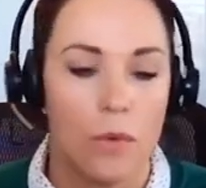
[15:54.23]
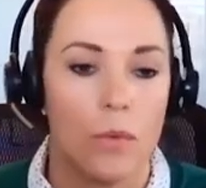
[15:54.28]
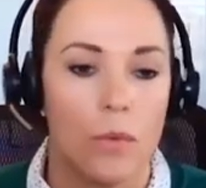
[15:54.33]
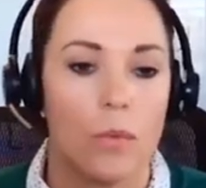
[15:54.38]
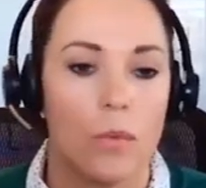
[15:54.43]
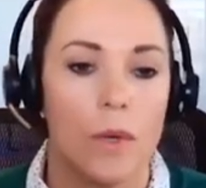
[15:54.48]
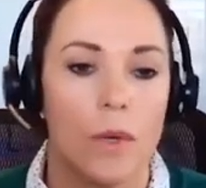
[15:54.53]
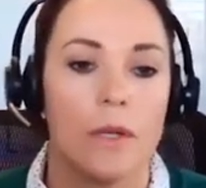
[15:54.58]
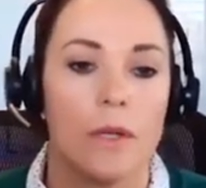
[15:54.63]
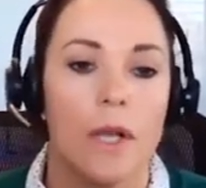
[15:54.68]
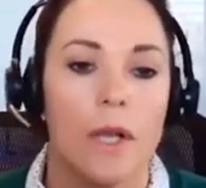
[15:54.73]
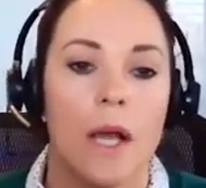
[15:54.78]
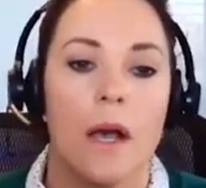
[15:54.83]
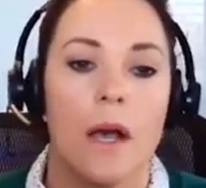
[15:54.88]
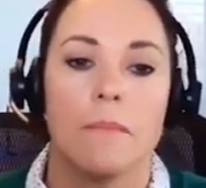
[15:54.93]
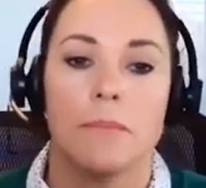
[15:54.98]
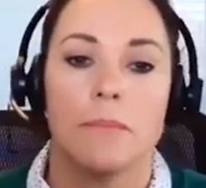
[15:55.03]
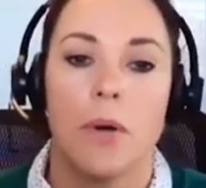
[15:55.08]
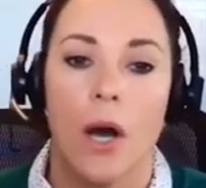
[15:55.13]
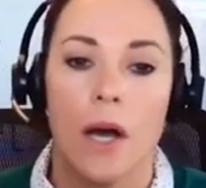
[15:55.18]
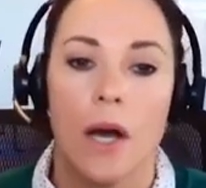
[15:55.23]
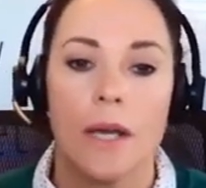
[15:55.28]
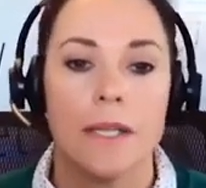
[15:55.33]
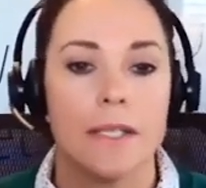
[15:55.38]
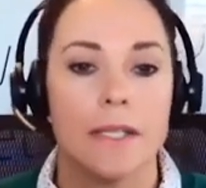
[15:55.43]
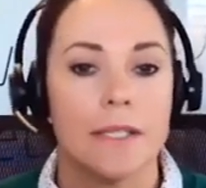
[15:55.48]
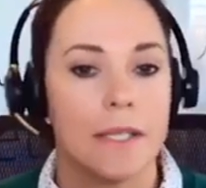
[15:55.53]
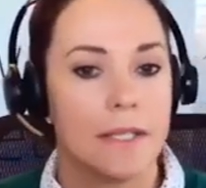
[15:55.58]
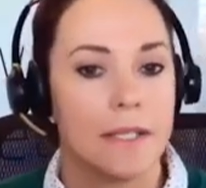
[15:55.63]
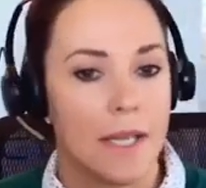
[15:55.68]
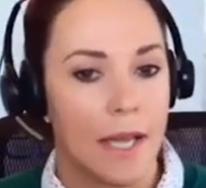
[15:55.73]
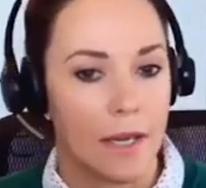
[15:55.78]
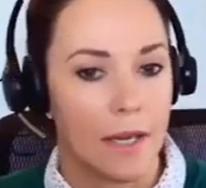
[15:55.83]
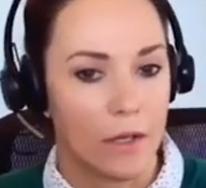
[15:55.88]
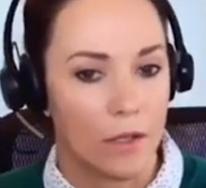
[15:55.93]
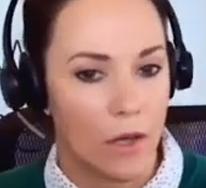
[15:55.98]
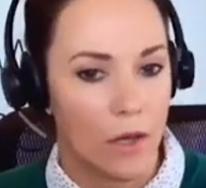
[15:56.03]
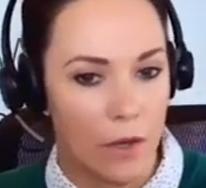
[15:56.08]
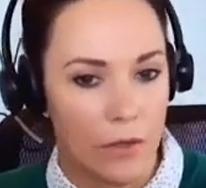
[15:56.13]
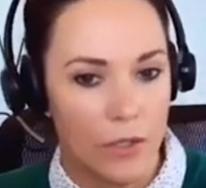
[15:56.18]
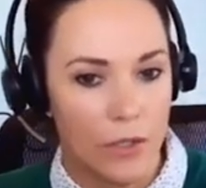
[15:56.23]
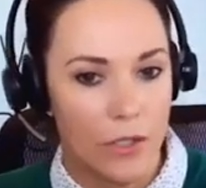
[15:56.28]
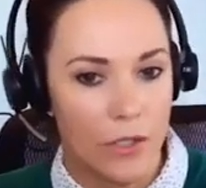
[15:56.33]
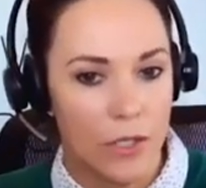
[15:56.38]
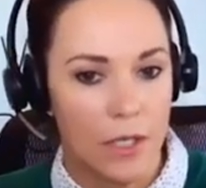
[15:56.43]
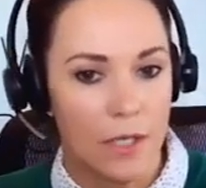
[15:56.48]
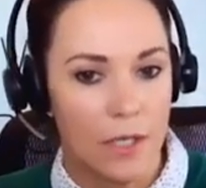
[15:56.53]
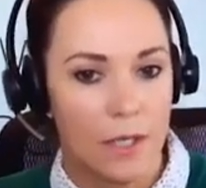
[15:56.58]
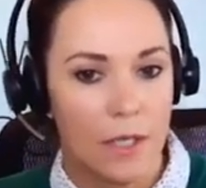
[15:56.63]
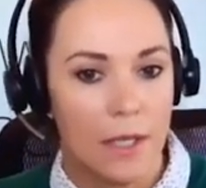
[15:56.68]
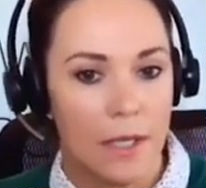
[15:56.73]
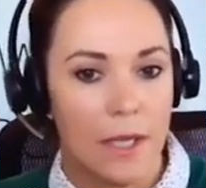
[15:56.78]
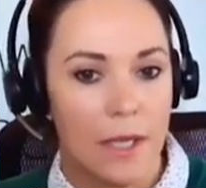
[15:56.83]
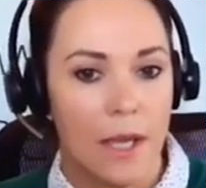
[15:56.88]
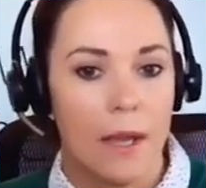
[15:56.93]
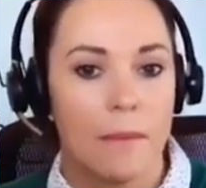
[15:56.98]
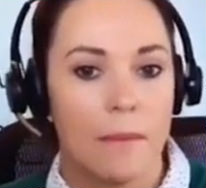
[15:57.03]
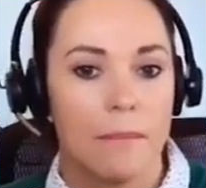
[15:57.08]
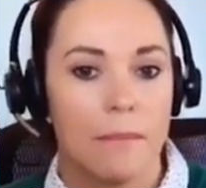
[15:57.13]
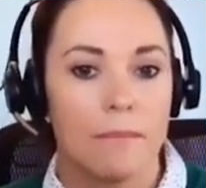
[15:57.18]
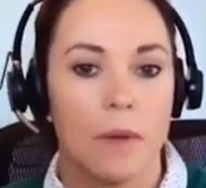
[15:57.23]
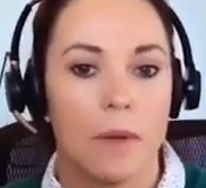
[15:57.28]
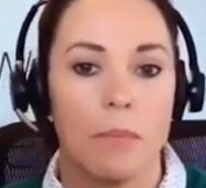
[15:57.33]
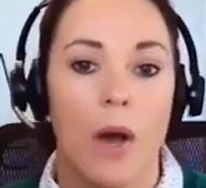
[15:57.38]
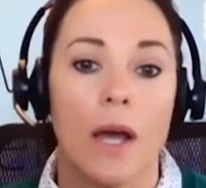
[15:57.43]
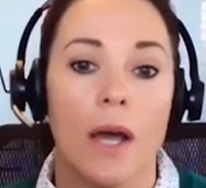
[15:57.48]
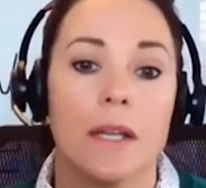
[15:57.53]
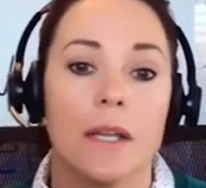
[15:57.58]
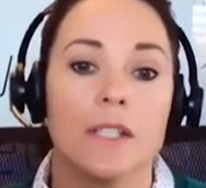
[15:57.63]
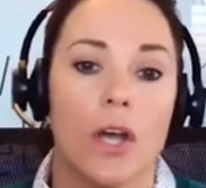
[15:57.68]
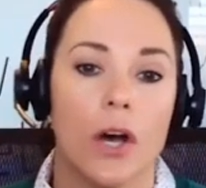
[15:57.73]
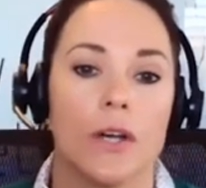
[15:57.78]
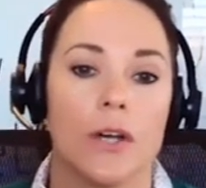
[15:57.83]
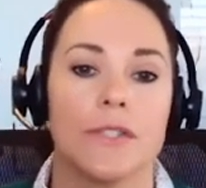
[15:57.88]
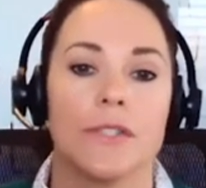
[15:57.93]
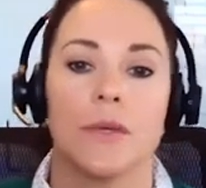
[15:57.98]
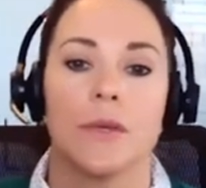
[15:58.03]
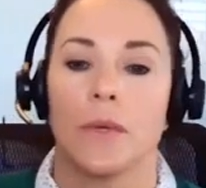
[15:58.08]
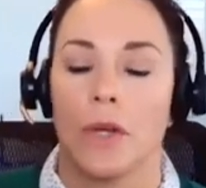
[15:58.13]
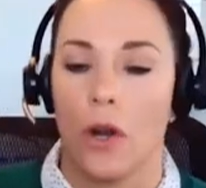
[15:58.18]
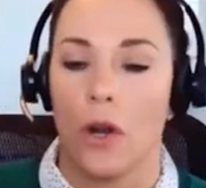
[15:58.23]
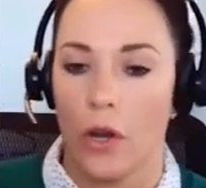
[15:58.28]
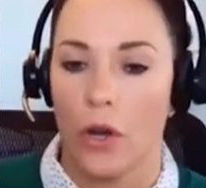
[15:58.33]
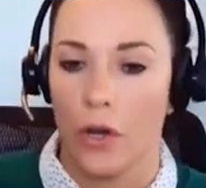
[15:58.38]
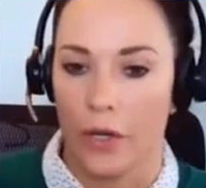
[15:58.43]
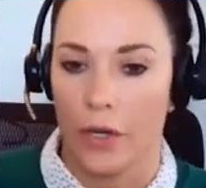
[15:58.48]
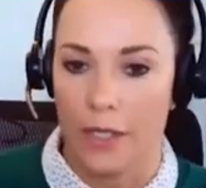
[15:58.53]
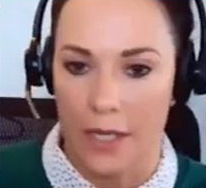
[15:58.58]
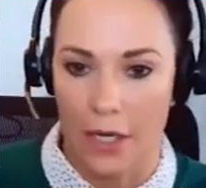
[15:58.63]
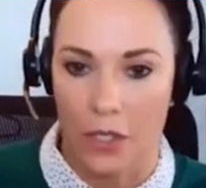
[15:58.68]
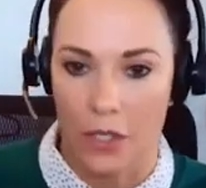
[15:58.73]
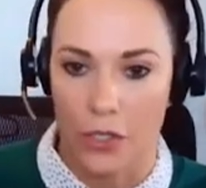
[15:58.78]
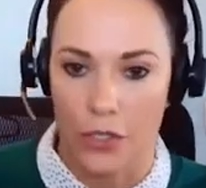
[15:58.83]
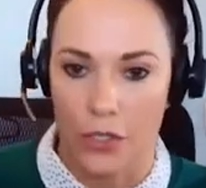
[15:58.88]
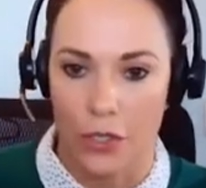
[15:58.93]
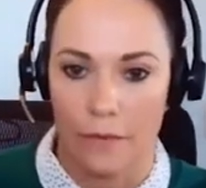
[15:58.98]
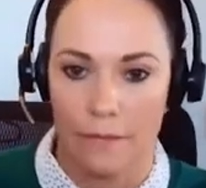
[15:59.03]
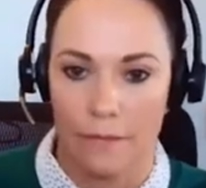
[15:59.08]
Well, PON is a technology, but PON is also an architecture.